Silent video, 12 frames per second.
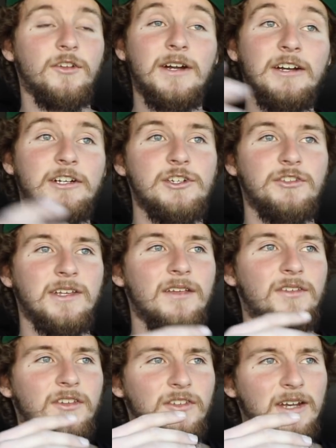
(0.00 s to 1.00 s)
The rendering just
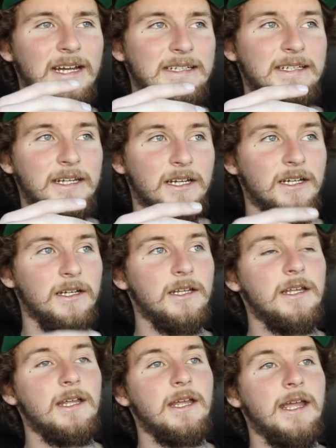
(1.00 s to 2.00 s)
gives us an idea
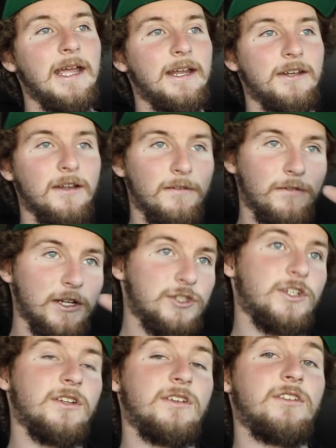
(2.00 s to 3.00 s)
and a
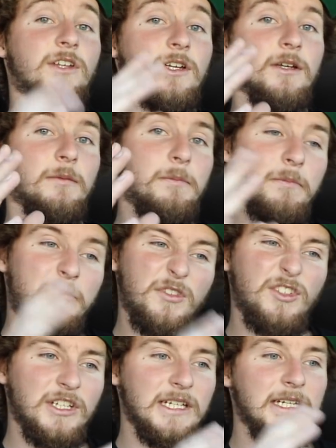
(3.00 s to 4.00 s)
vision to
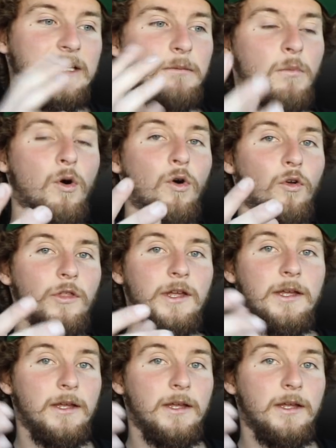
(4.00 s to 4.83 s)
see and mold.